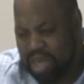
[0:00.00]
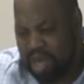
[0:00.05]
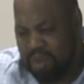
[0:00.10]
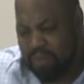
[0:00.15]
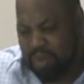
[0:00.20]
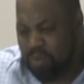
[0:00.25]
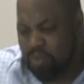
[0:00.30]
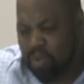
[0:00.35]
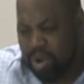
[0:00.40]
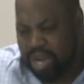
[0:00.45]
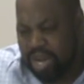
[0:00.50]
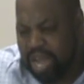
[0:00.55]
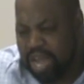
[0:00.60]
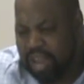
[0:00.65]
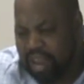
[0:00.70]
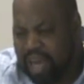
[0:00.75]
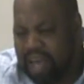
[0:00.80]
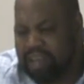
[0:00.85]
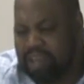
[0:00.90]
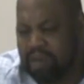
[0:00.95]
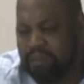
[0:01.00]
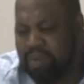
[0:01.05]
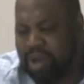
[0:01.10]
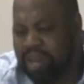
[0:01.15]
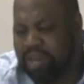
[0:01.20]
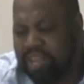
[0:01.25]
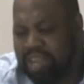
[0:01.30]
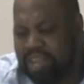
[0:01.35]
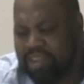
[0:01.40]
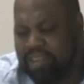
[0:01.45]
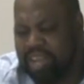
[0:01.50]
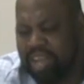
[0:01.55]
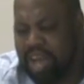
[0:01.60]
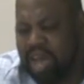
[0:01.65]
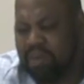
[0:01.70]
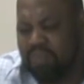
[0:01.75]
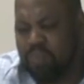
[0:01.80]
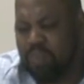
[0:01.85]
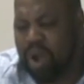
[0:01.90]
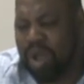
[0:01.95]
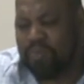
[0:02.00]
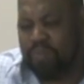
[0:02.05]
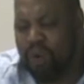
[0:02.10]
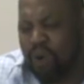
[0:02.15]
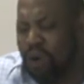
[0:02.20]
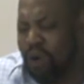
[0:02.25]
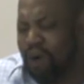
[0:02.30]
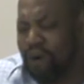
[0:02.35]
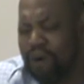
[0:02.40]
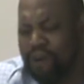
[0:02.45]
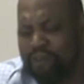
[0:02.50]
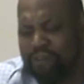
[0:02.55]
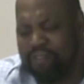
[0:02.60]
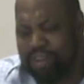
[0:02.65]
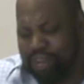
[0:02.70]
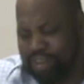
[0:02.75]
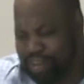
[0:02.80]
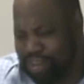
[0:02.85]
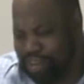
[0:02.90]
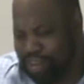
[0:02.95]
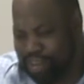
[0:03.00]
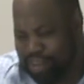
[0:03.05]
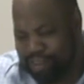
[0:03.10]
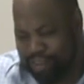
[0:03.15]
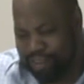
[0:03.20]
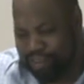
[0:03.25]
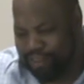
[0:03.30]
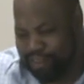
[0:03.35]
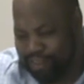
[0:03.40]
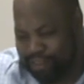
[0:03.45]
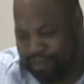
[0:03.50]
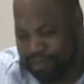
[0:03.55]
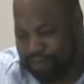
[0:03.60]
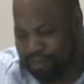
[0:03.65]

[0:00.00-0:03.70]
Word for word: But what I like about it, he said, I'll wipe all the tears